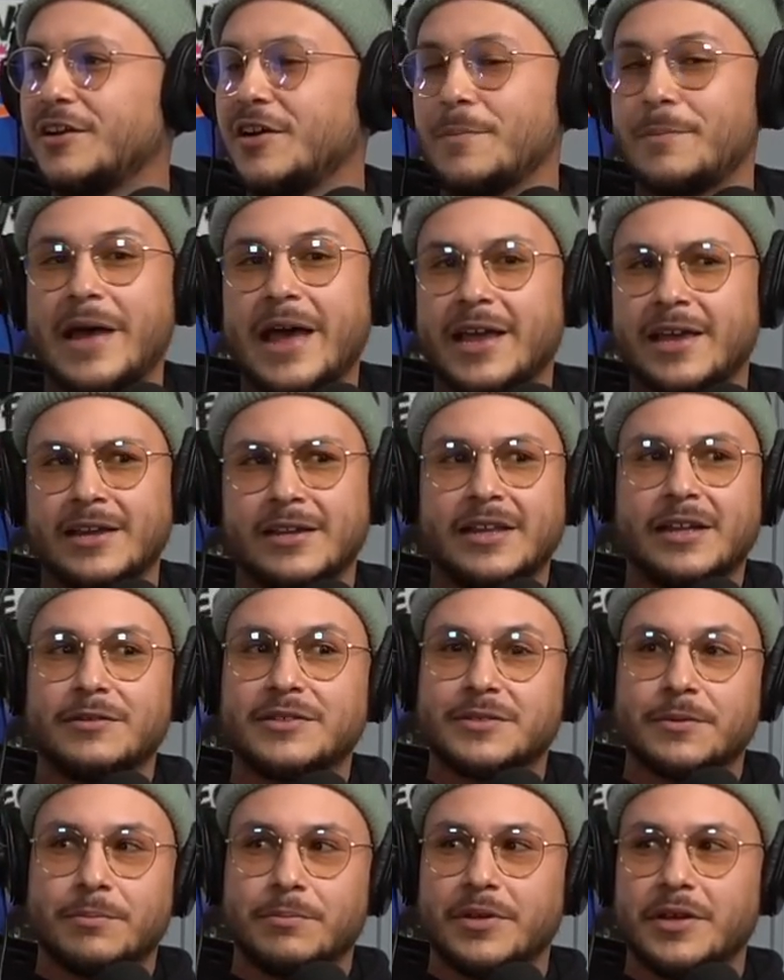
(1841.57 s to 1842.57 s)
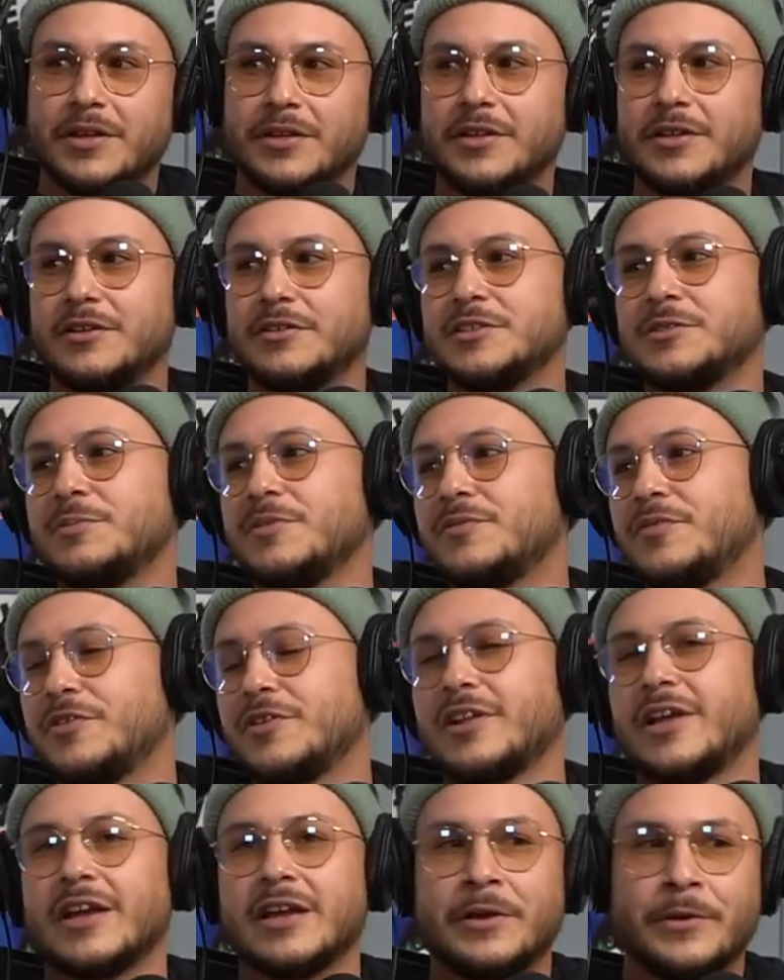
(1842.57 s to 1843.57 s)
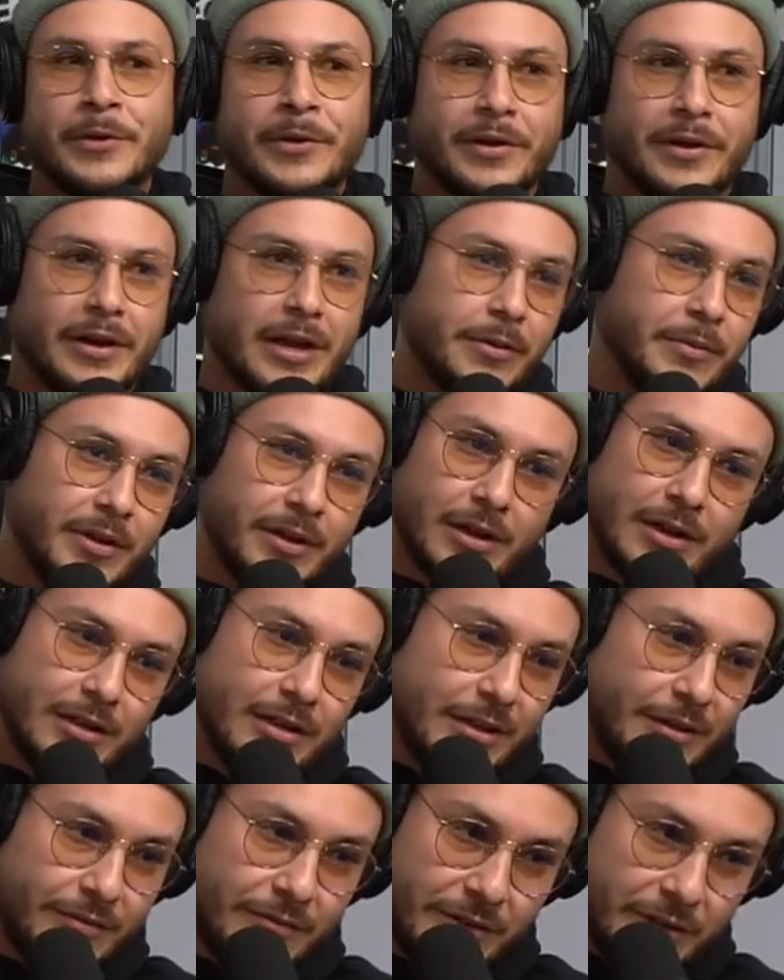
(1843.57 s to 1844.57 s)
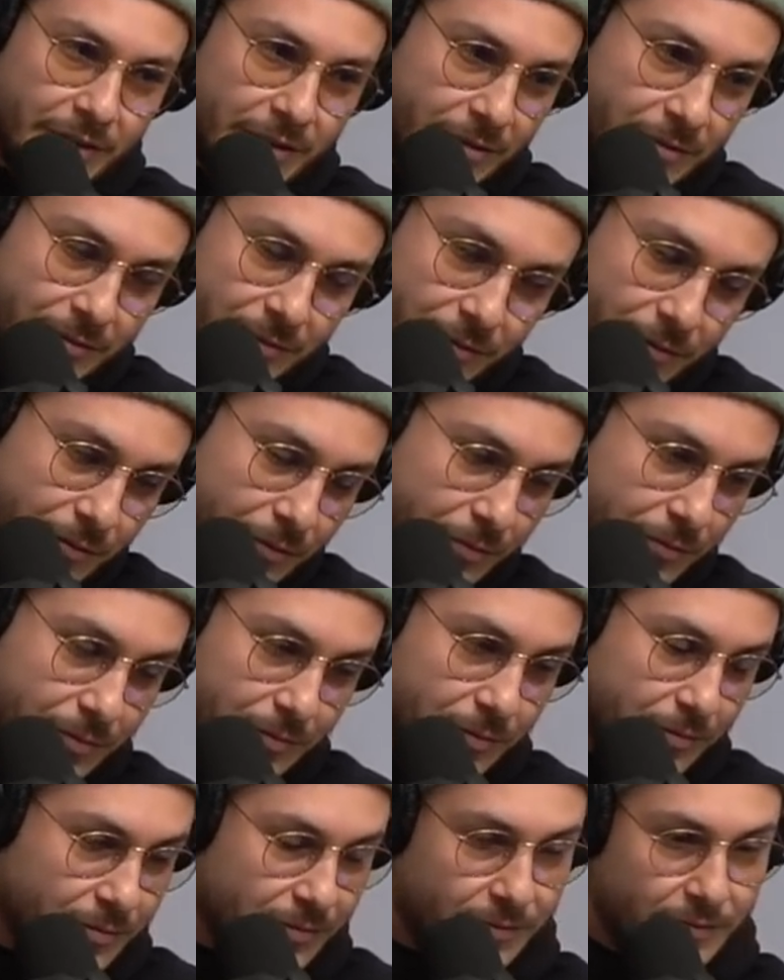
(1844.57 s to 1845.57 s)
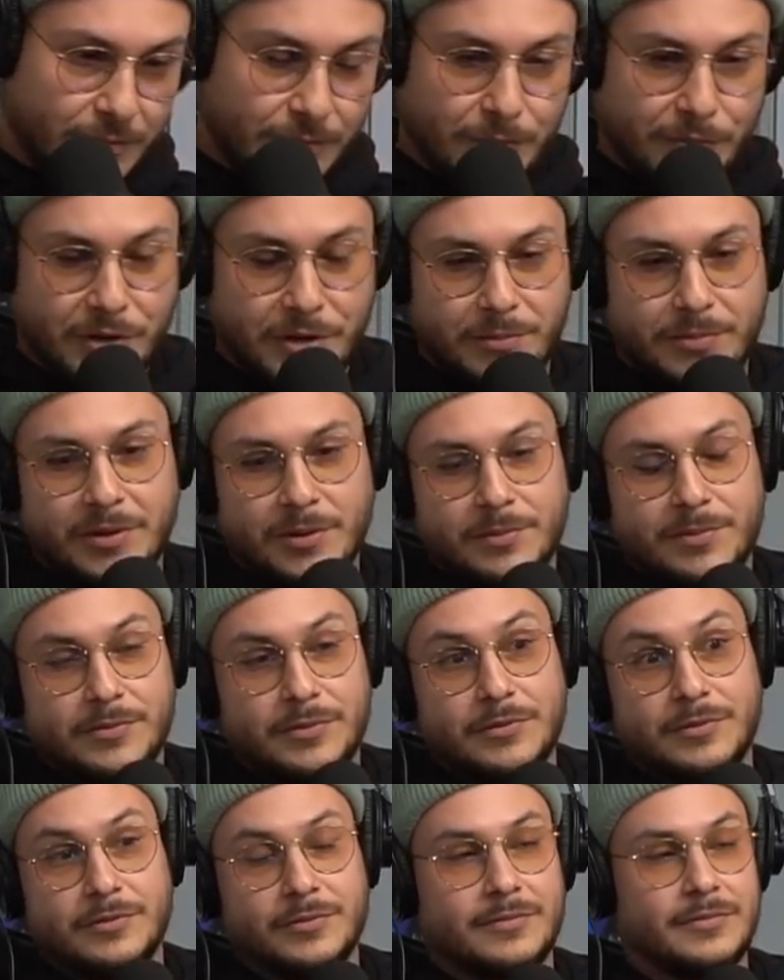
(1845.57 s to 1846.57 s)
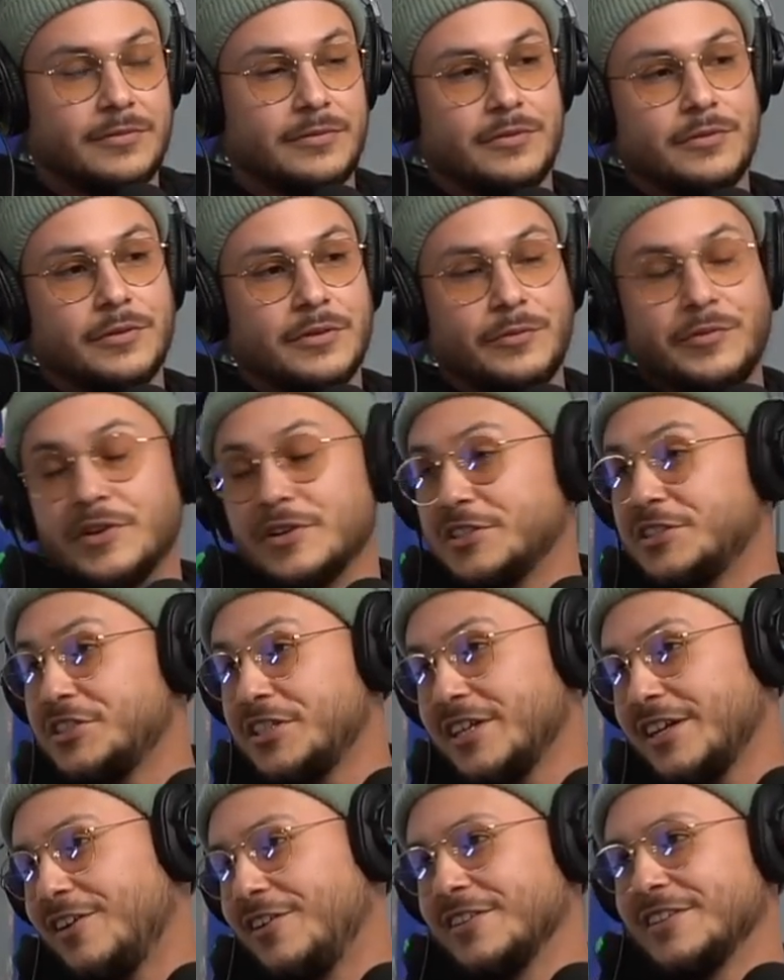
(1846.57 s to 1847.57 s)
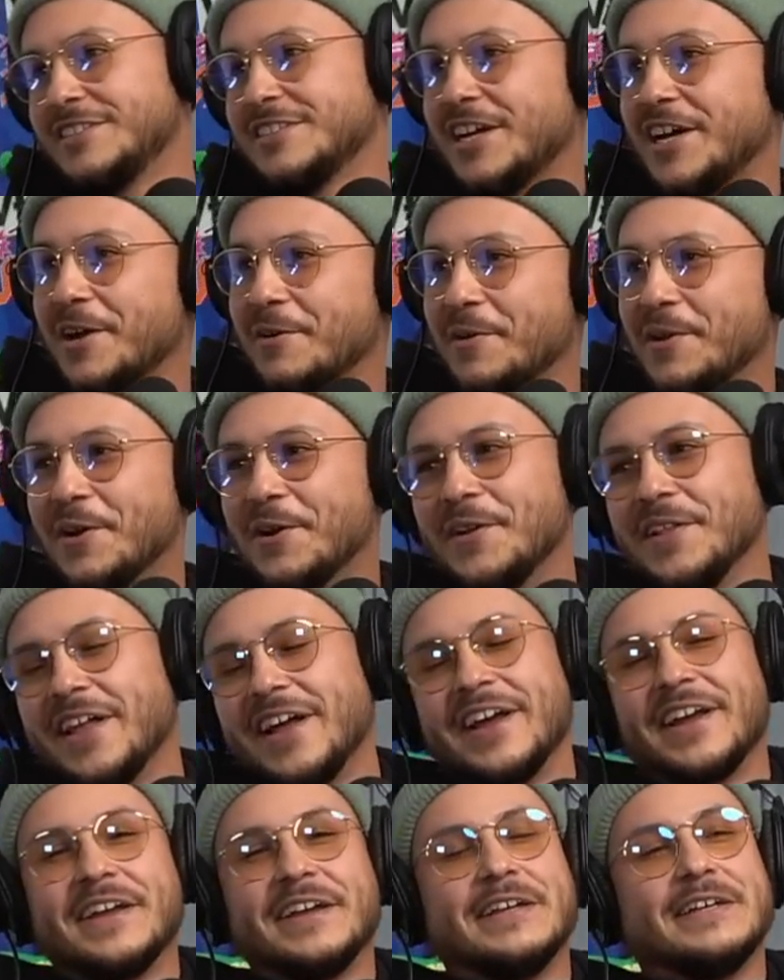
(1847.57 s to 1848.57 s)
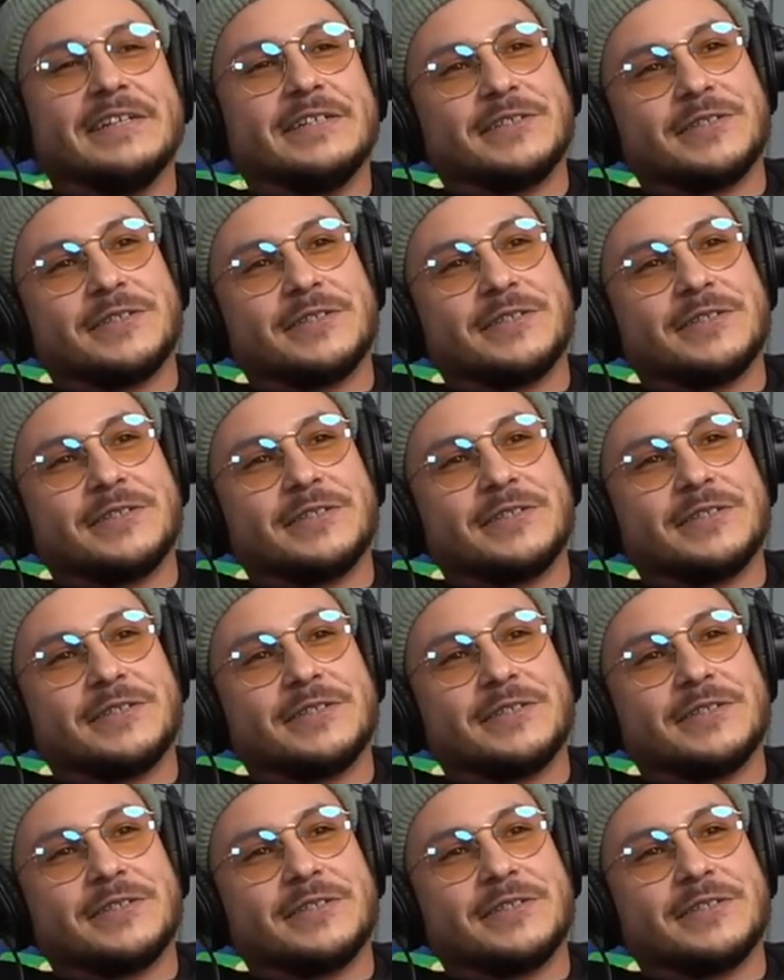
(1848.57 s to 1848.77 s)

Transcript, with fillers: And back in the day it was a big deal. It's before, like, now we got like fucking weird people doing weird shit all the time, right, you know, like, right.